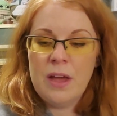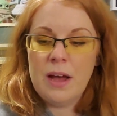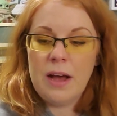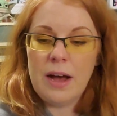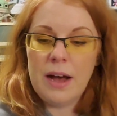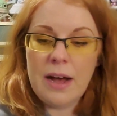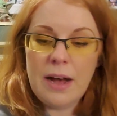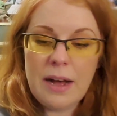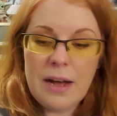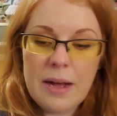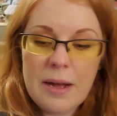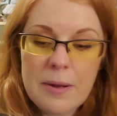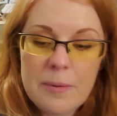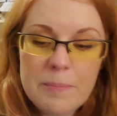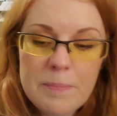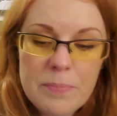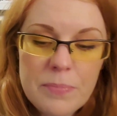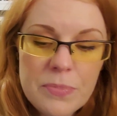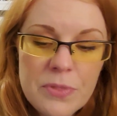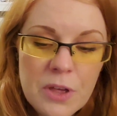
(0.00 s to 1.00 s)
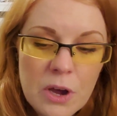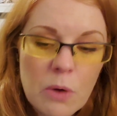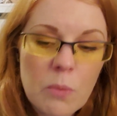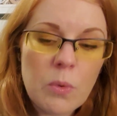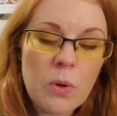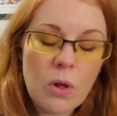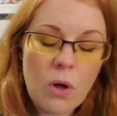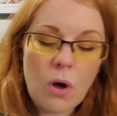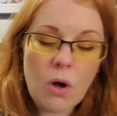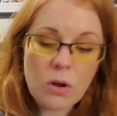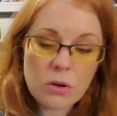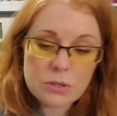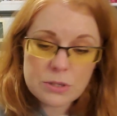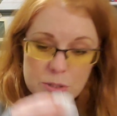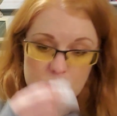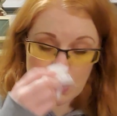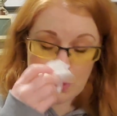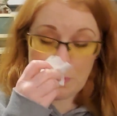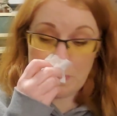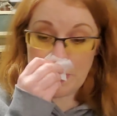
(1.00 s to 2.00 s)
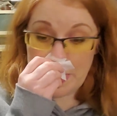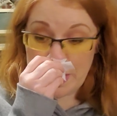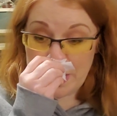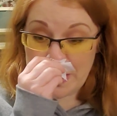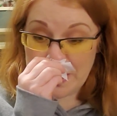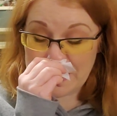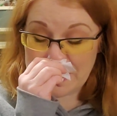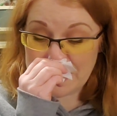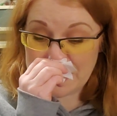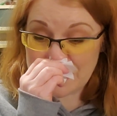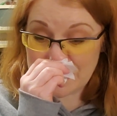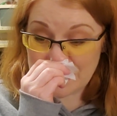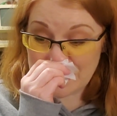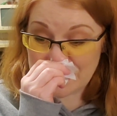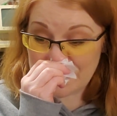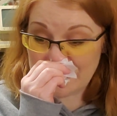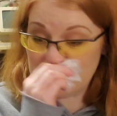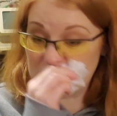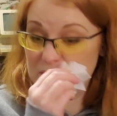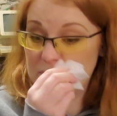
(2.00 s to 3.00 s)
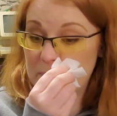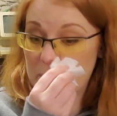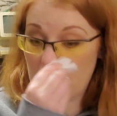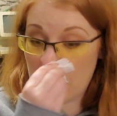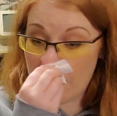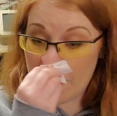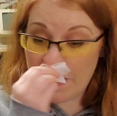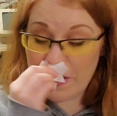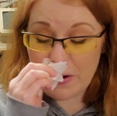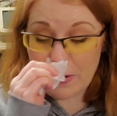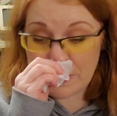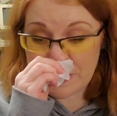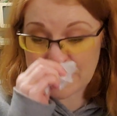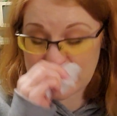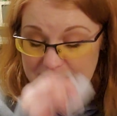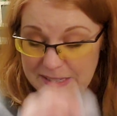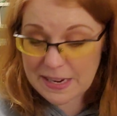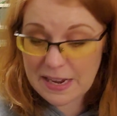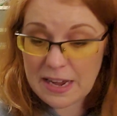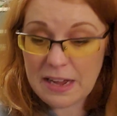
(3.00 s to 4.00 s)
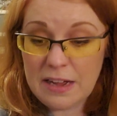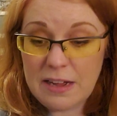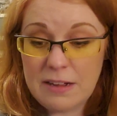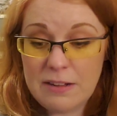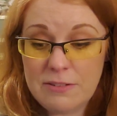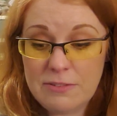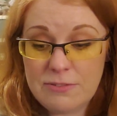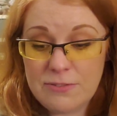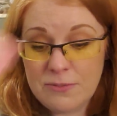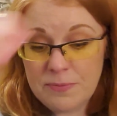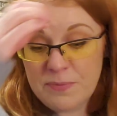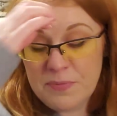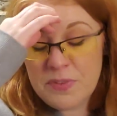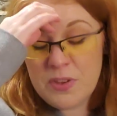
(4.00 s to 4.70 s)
Um, there will also be certain parts of